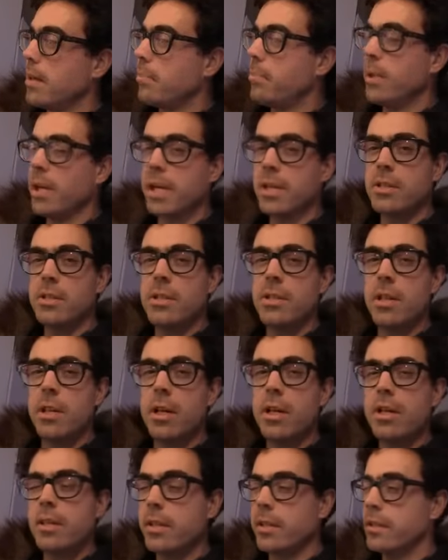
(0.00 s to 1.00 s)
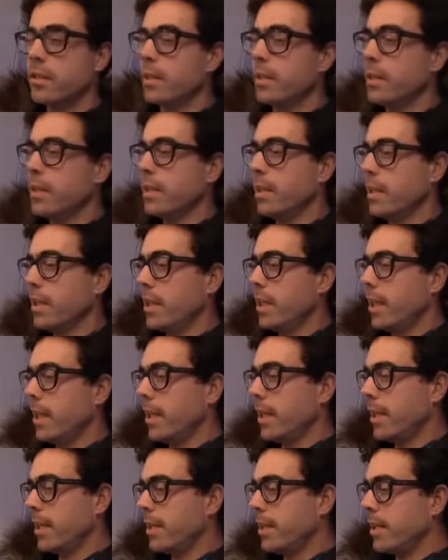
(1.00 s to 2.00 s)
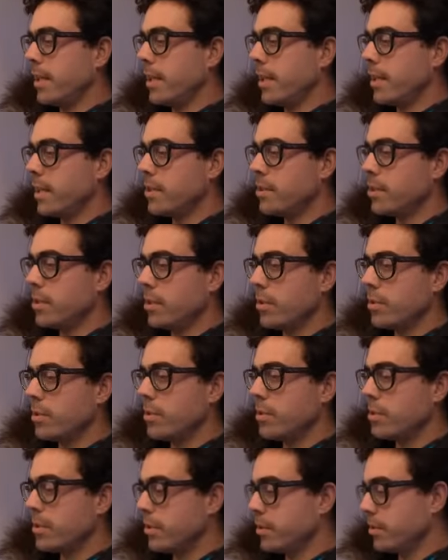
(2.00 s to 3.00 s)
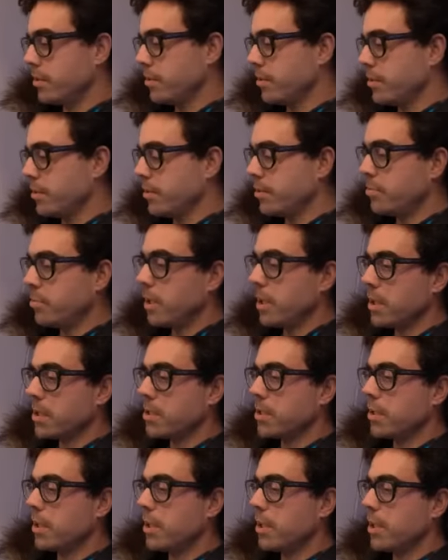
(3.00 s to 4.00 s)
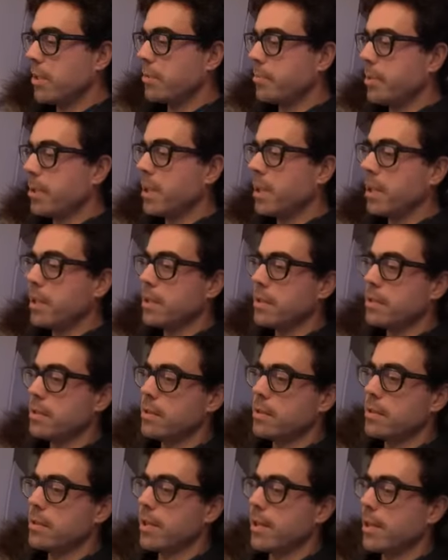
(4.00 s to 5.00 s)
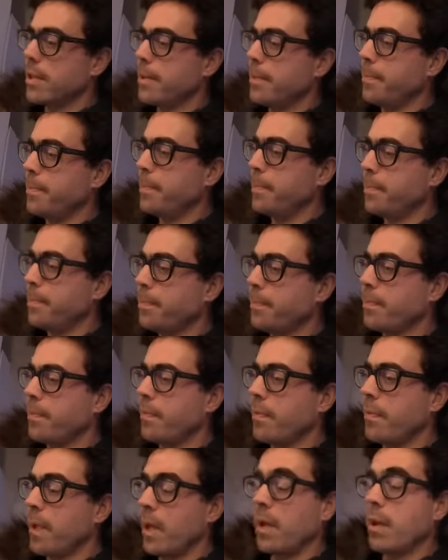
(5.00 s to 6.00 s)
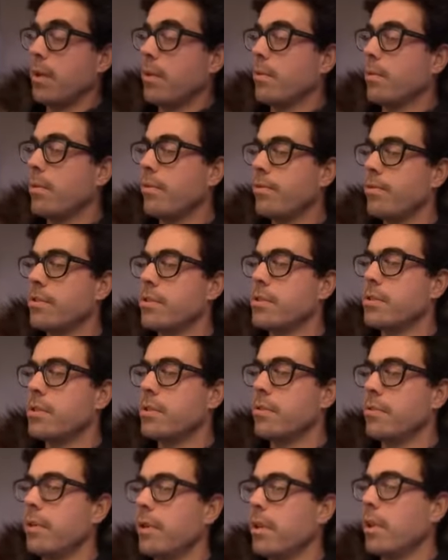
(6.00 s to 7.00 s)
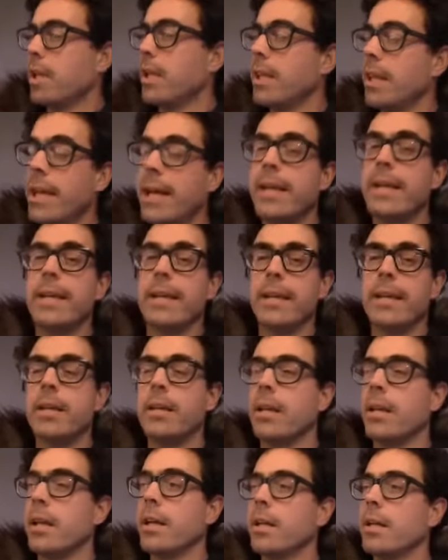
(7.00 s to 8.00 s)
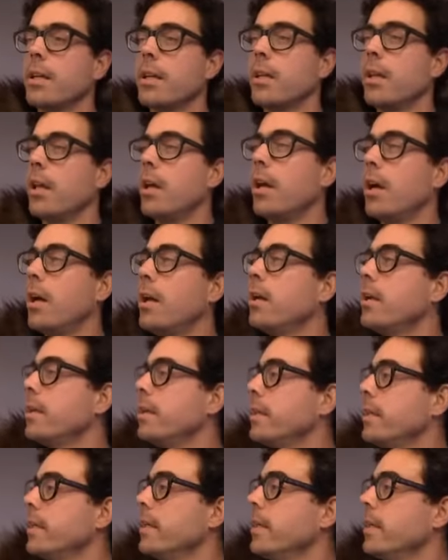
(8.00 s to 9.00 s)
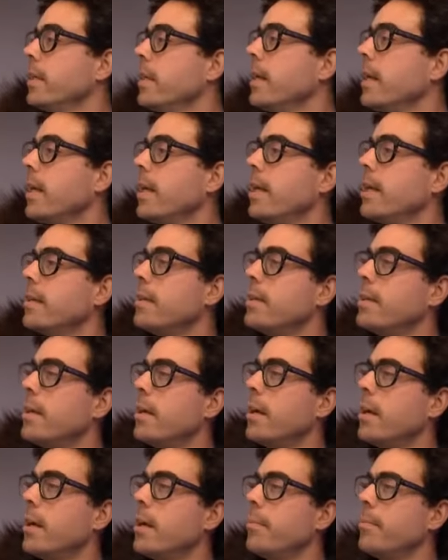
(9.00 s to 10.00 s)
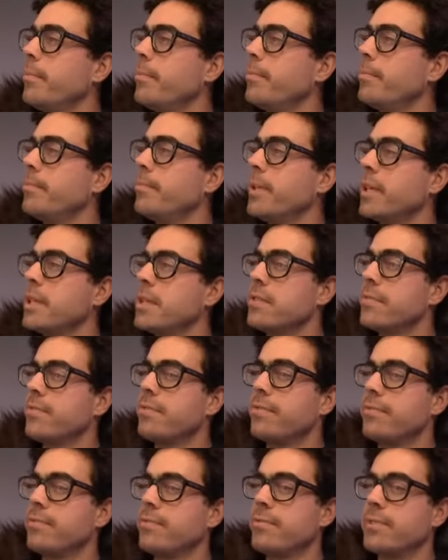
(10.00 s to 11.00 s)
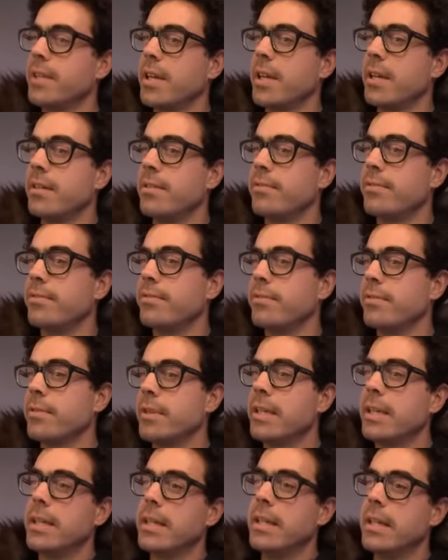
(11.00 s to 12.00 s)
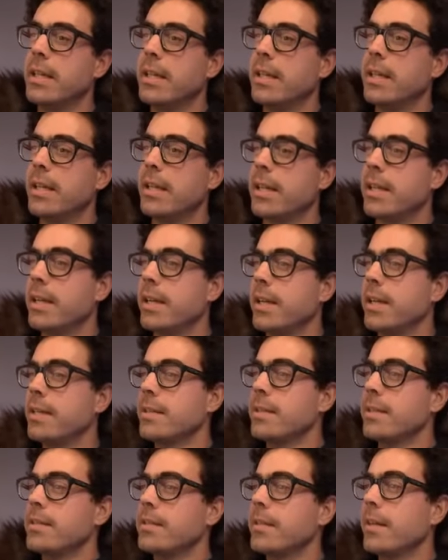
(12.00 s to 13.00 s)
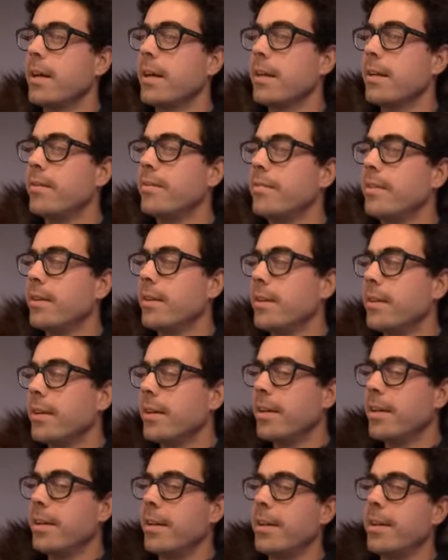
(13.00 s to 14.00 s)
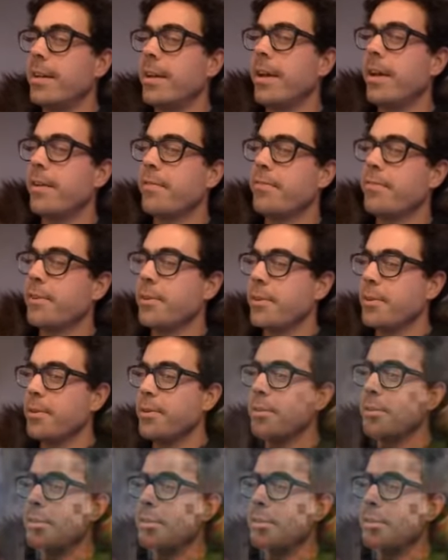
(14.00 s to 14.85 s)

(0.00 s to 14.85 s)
pixel art, and I chose to do pixel art because, well, first of all, I like it a lot, and it's kind of, I guess it's kind of an FU